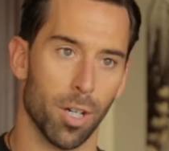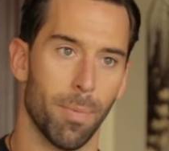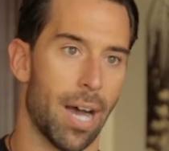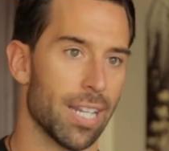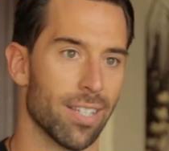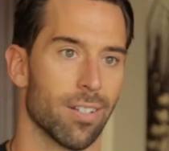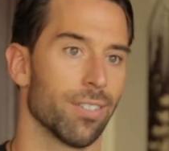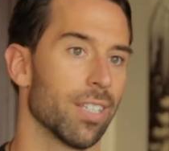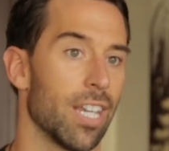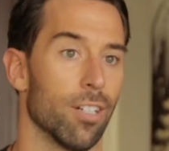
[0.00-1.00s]
to your body to
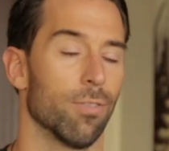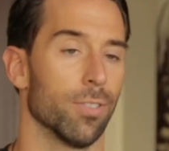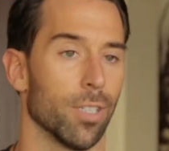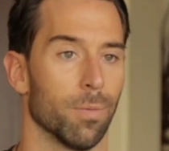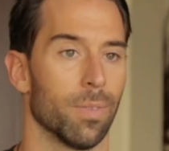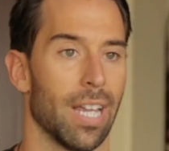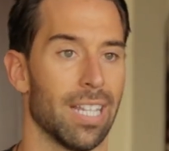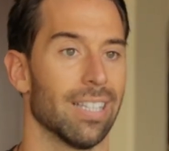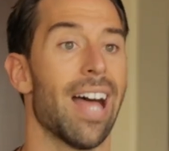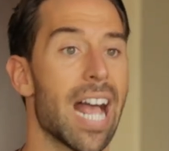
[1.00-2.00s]
start the keto flu.
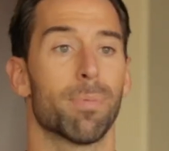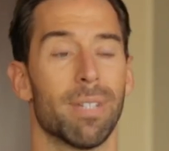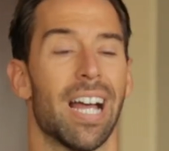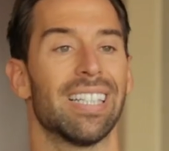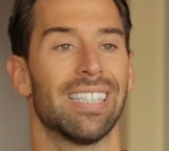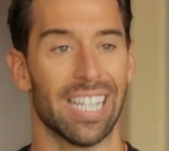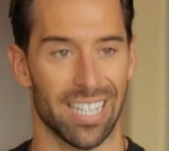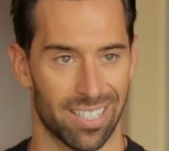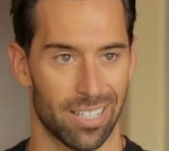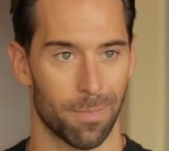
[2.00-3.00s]
And last but not
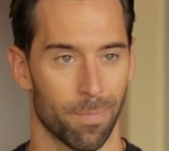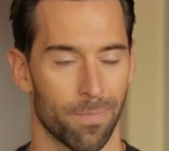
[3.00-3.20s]
least,